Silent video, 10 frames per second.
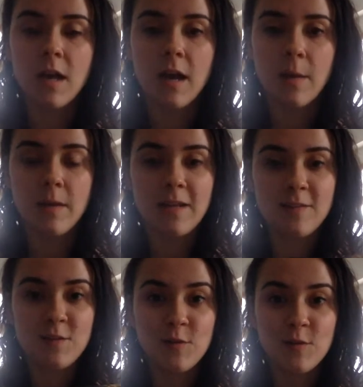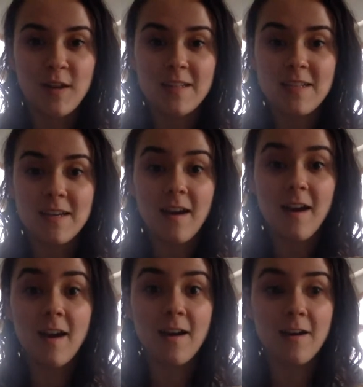um, and it gives you a good idea
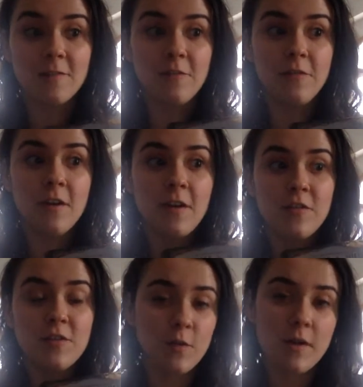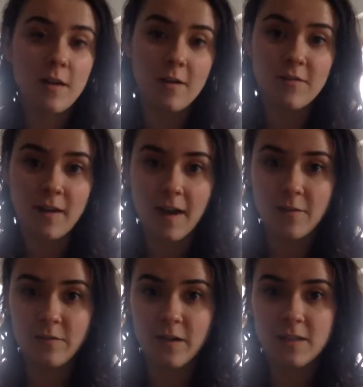of story of the
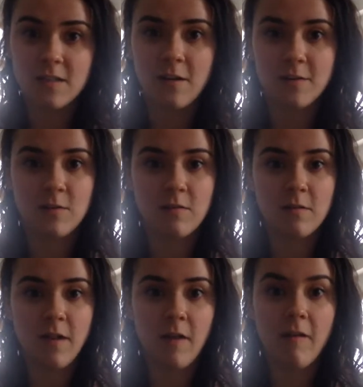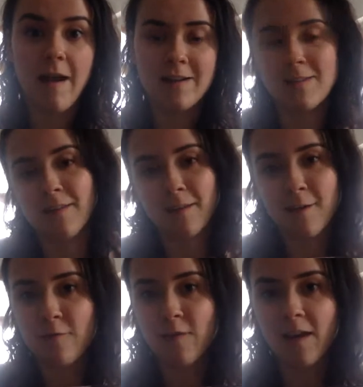conflict and also of how excellent
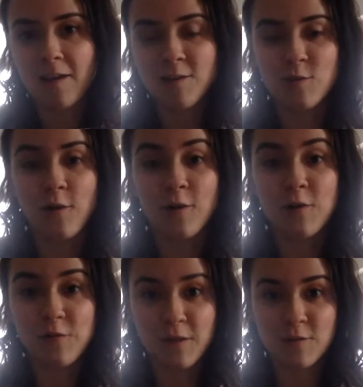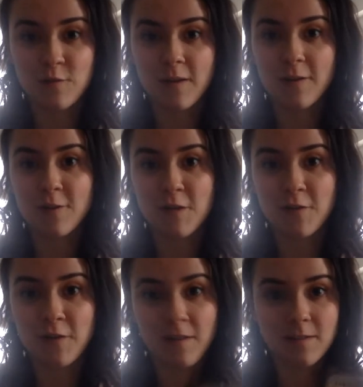of a historical fiction writer
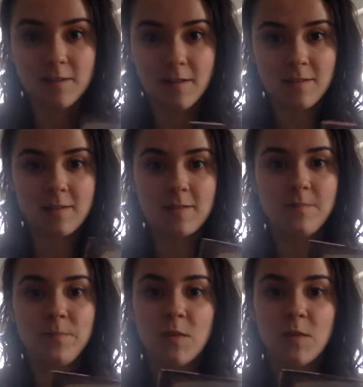Jennifer Nielsen is.